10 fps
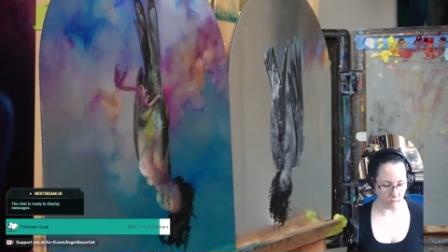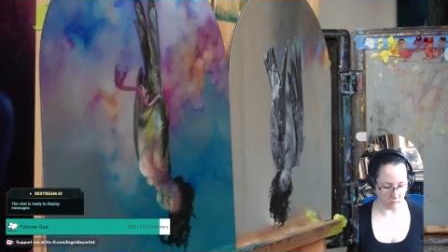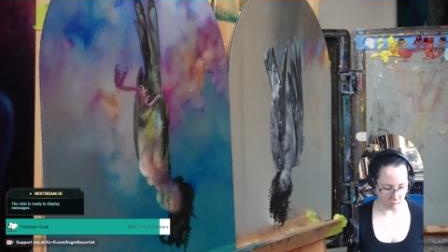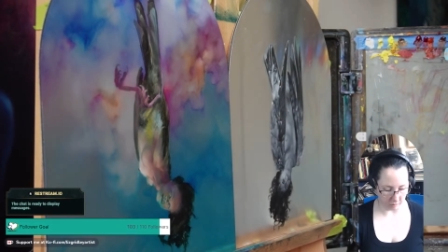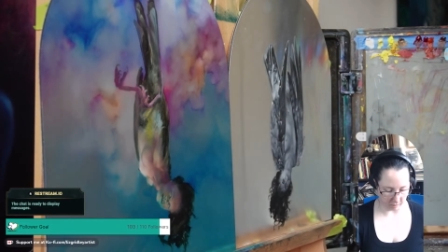
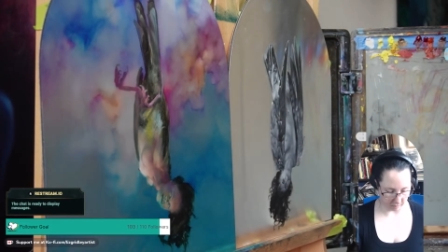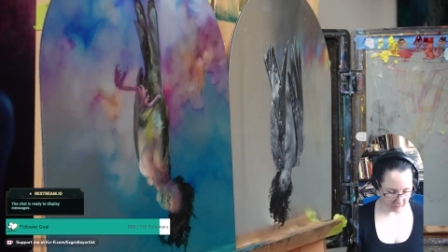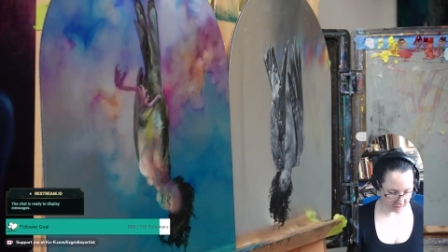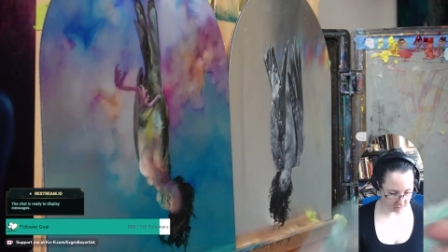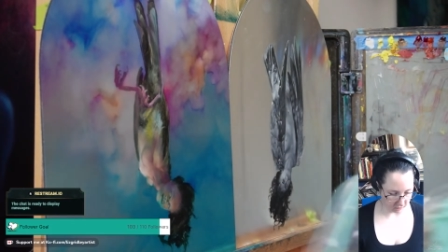It's a bit of a
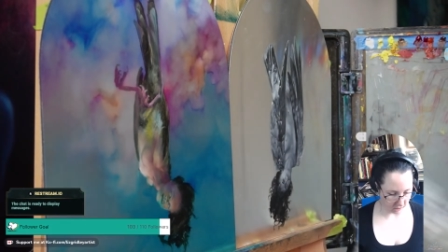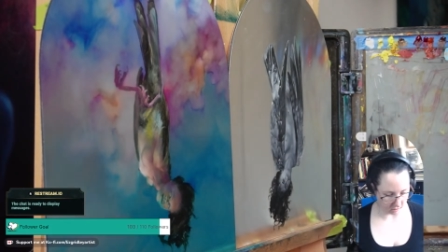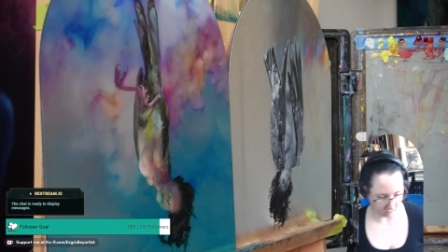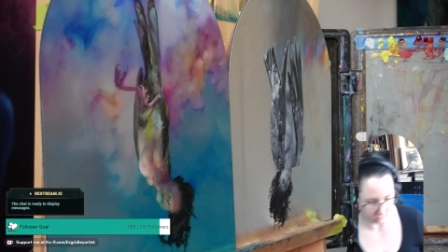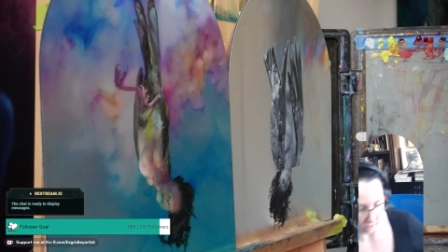mess,
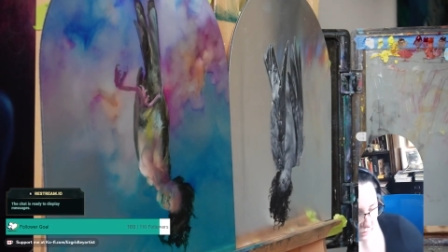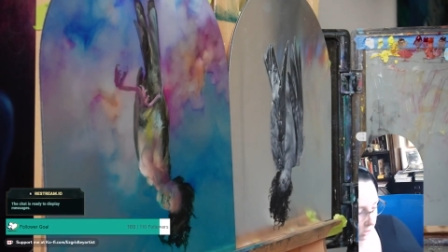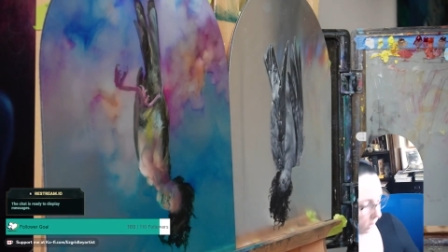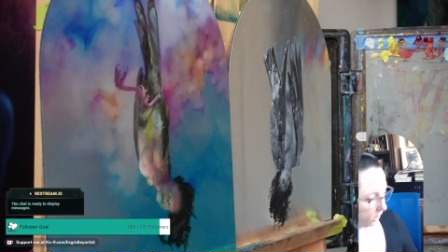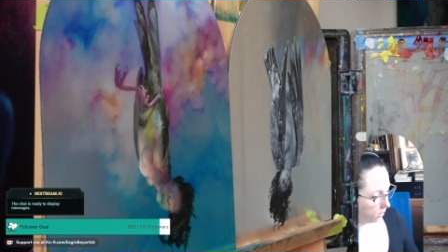again, because I haven't
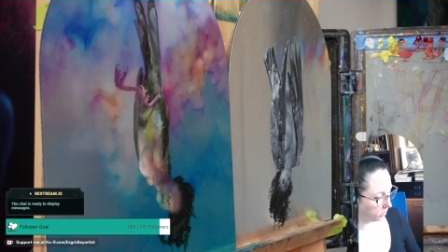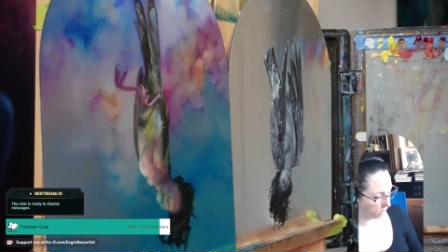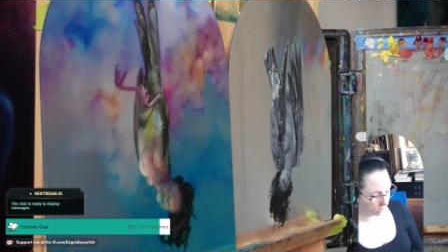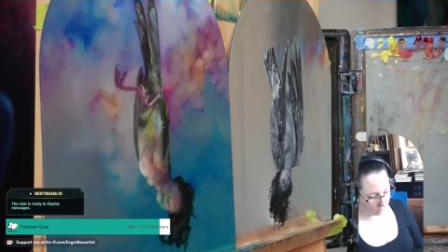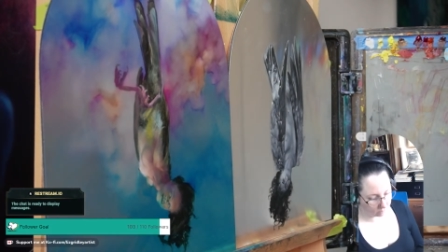cleaned up since life